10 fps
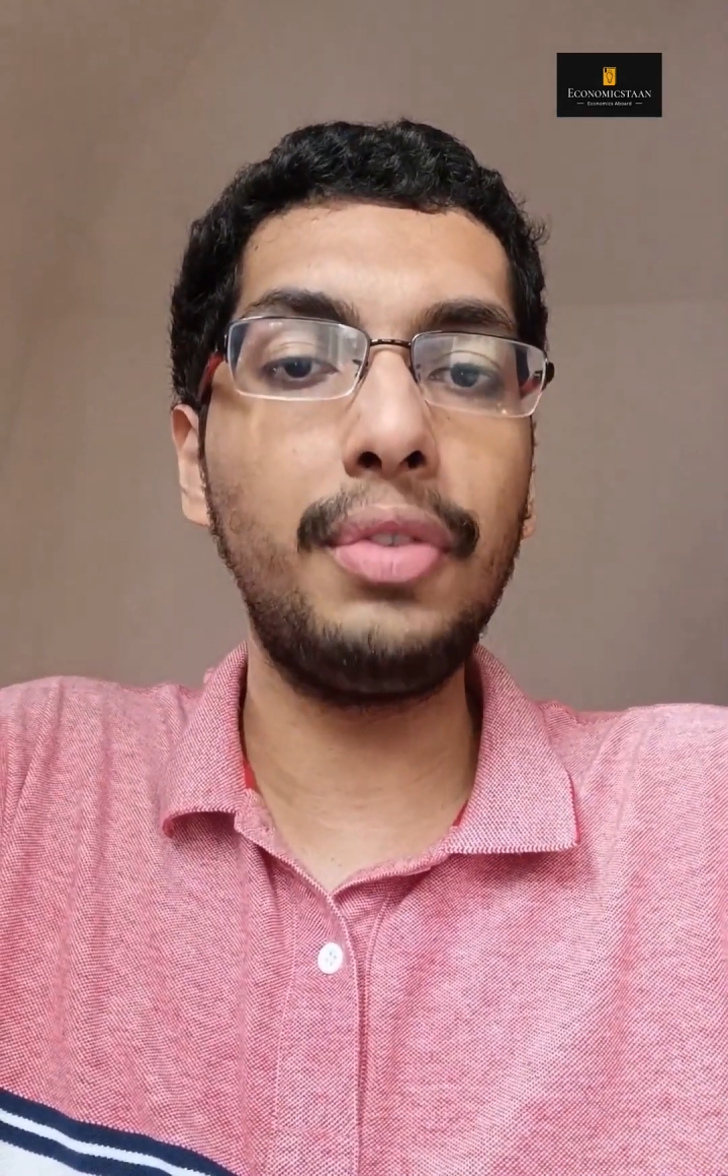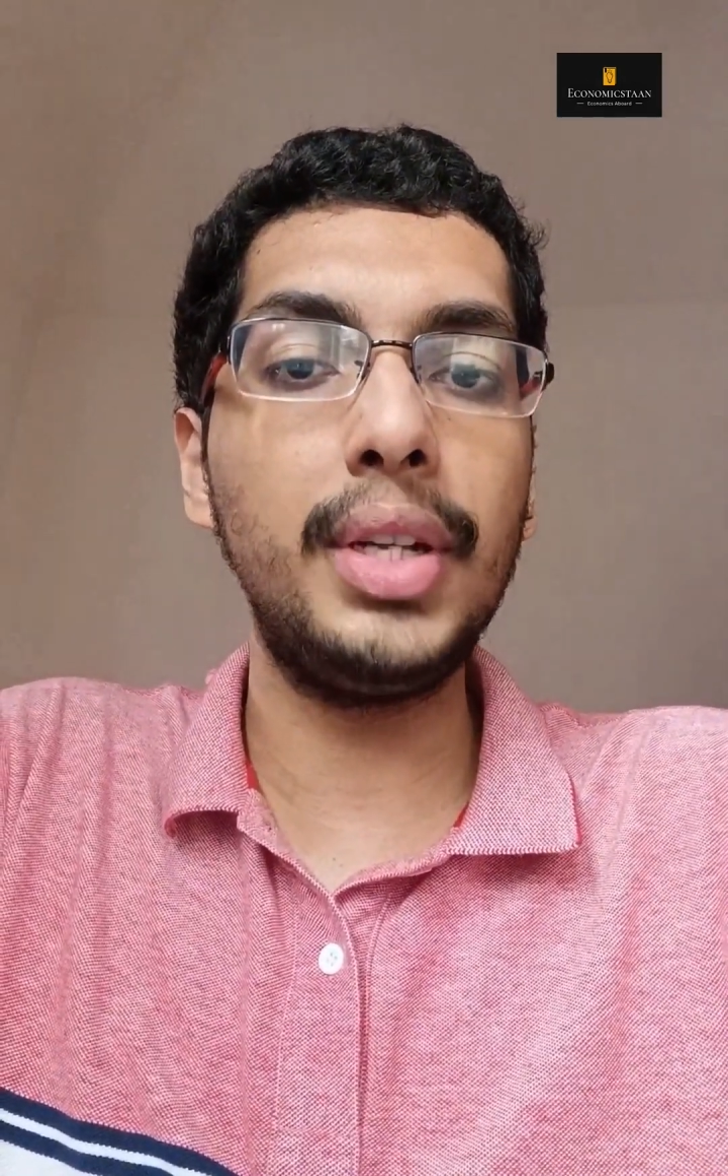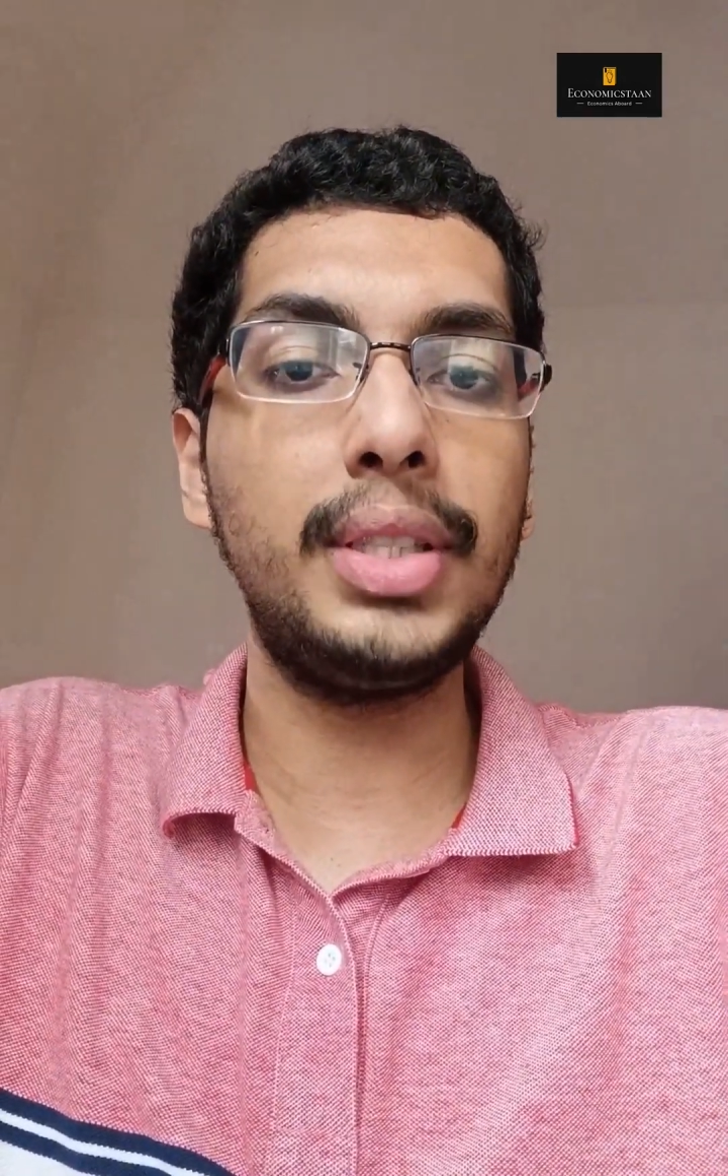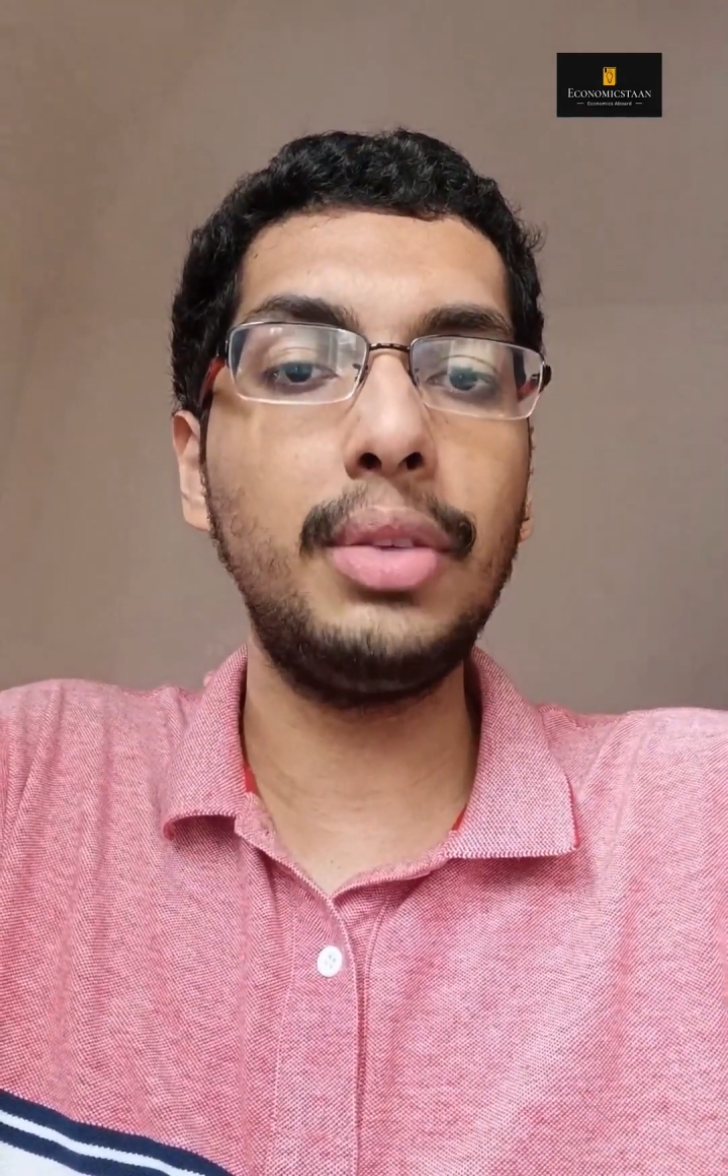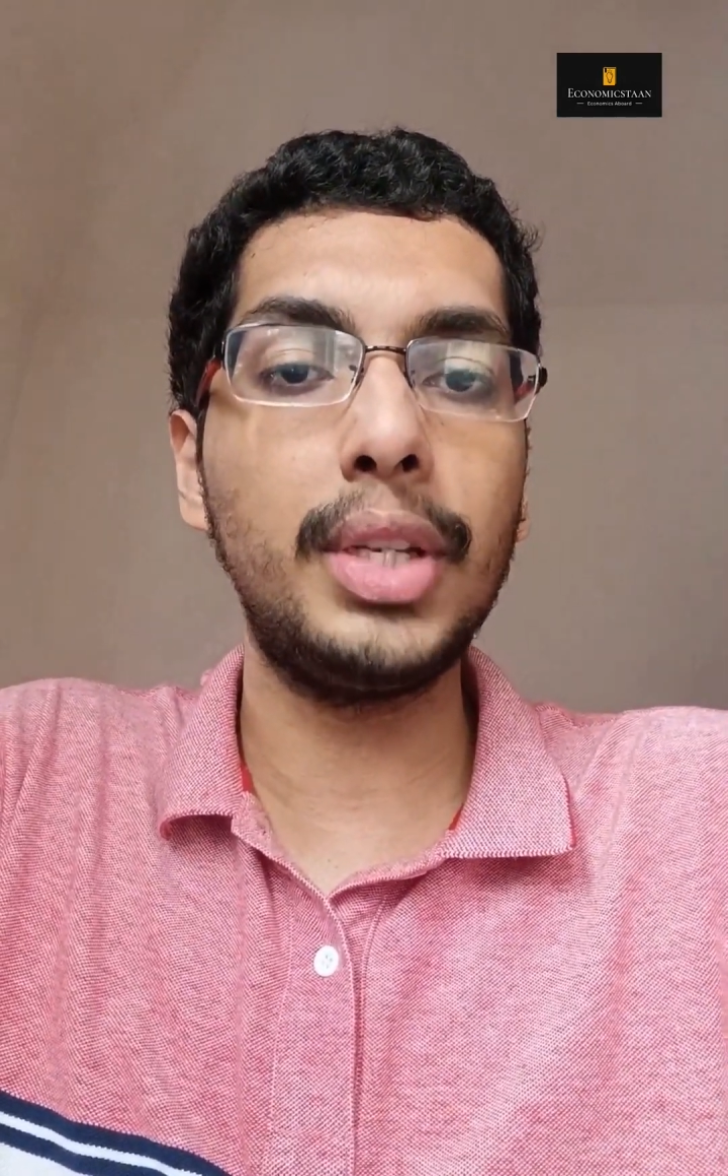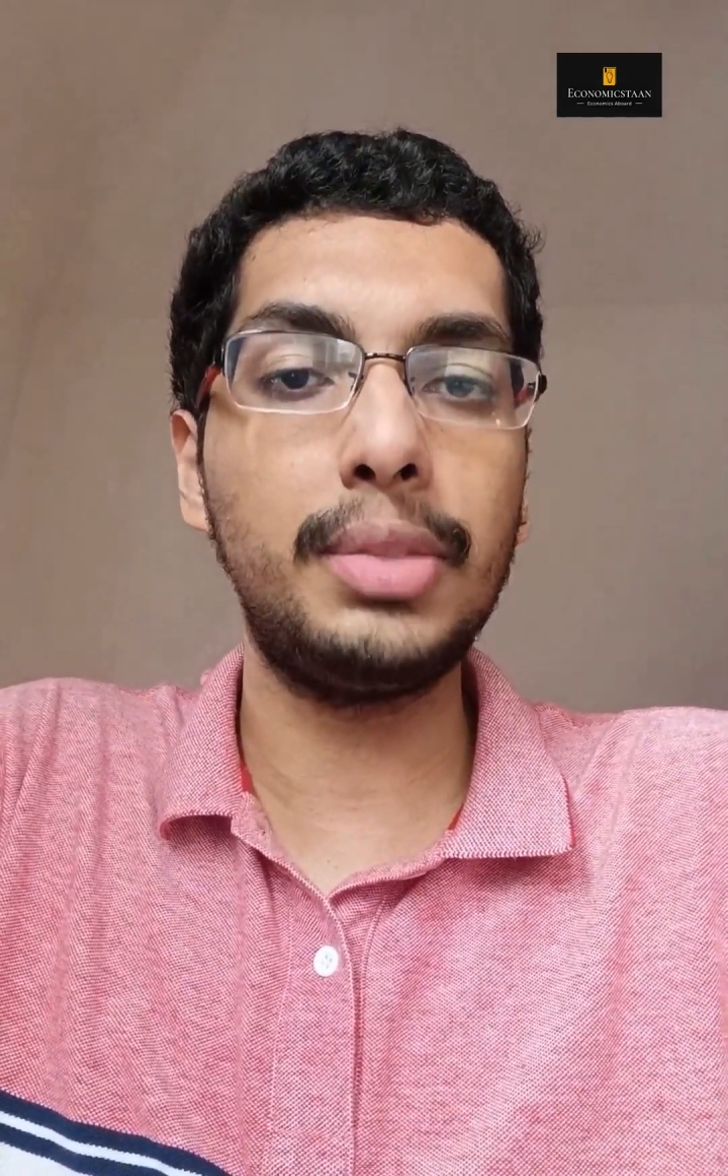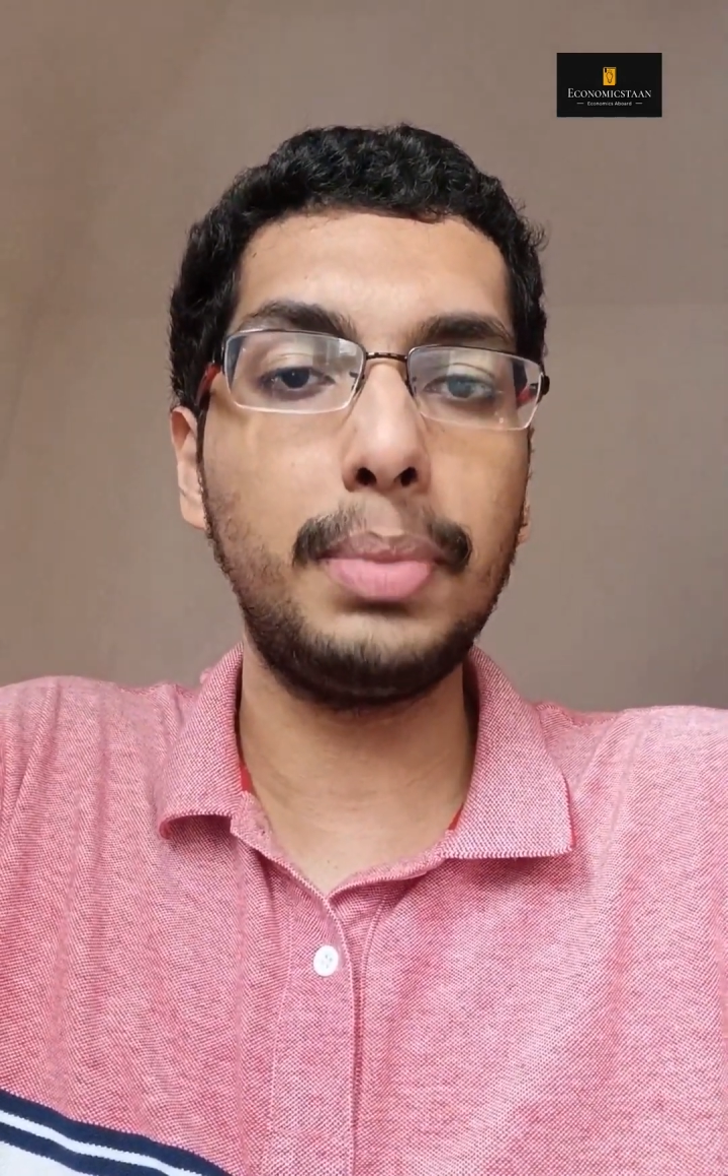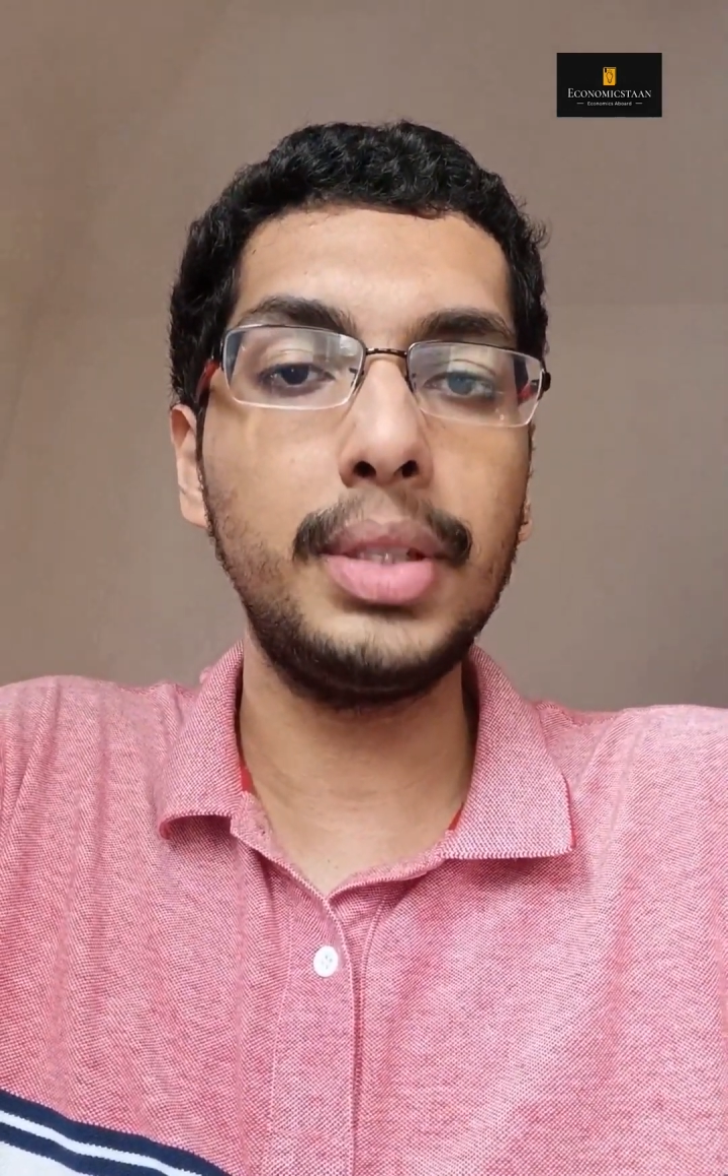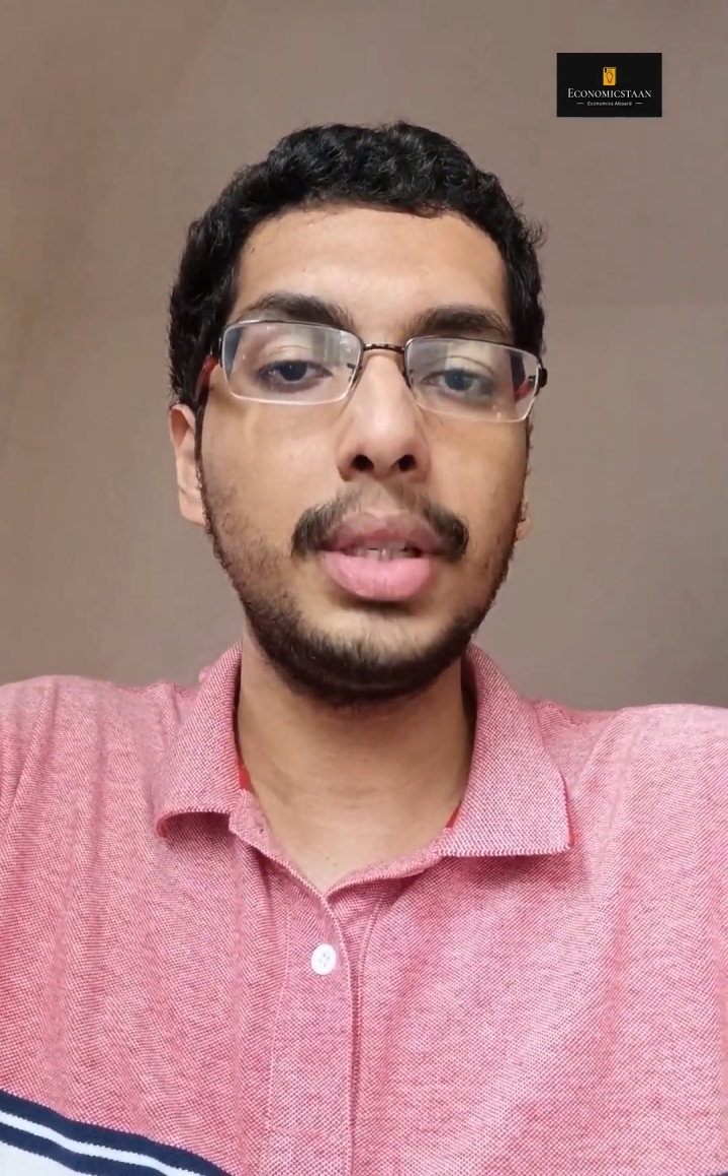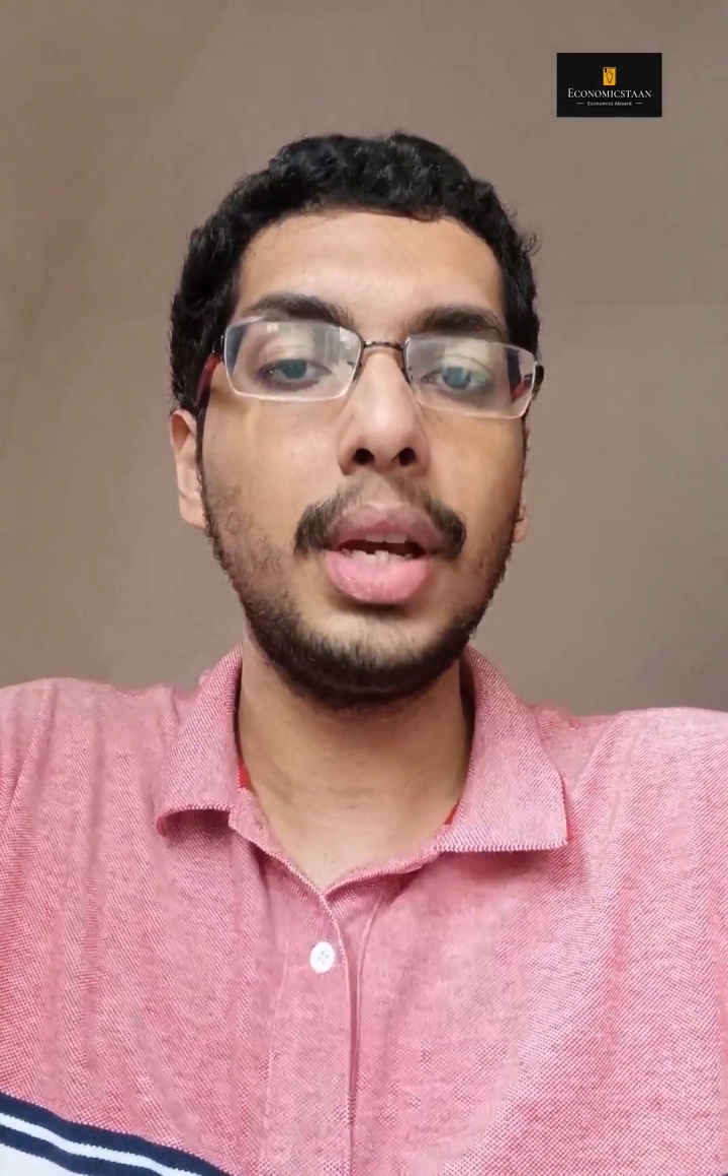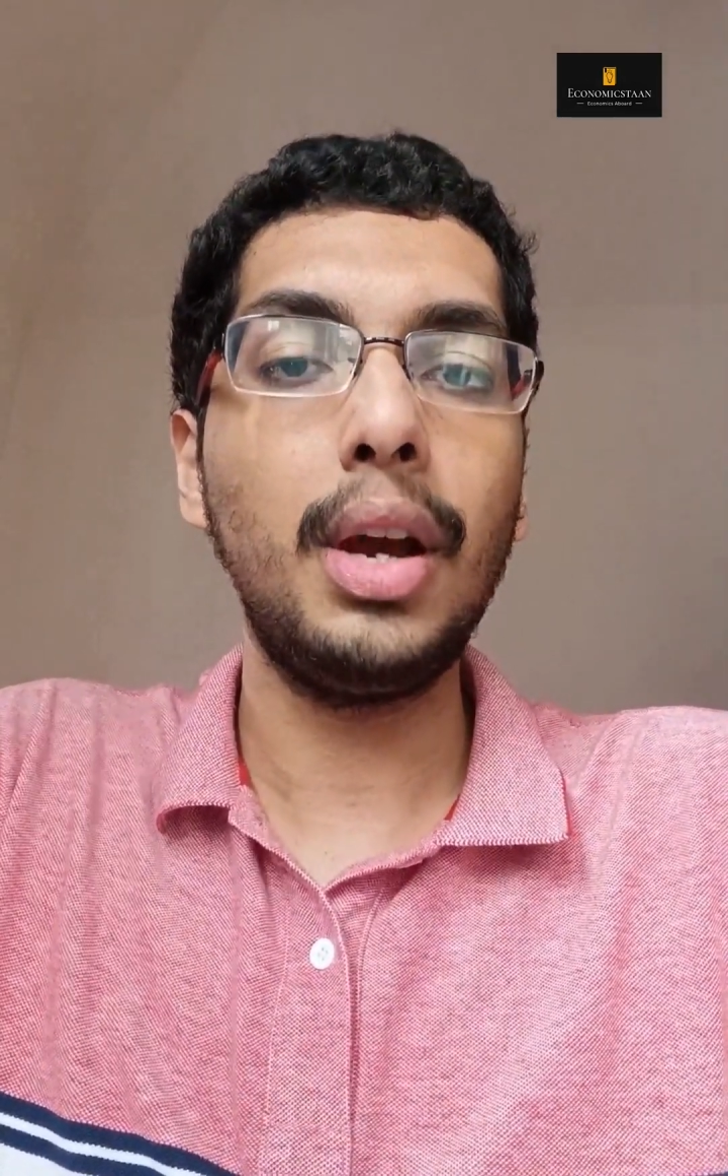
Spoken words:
disinvestment